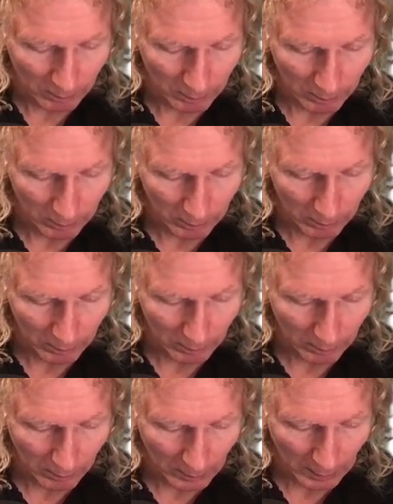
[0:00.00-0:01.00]

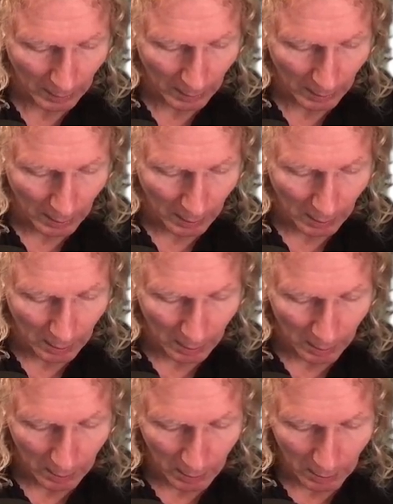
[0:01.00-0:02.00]

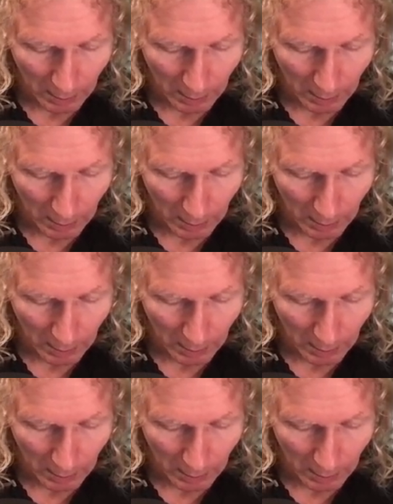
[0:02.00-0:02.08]
[no speech]